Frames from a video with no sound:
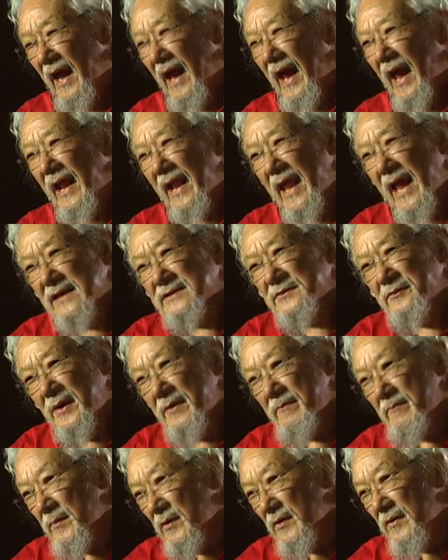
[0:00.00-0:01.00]
And as we
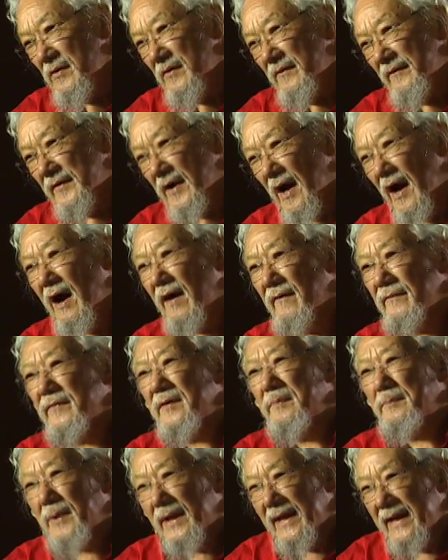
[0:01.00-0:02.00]
moved off
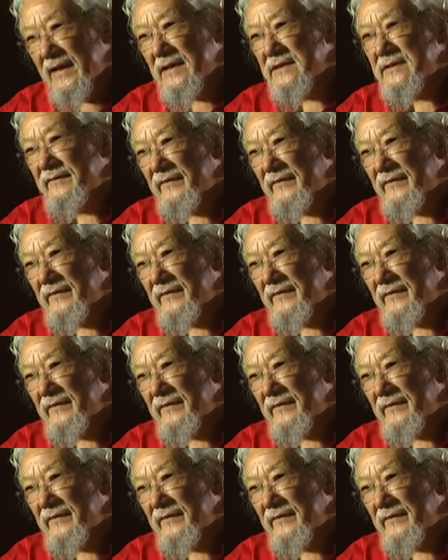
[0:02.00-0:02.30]
the plains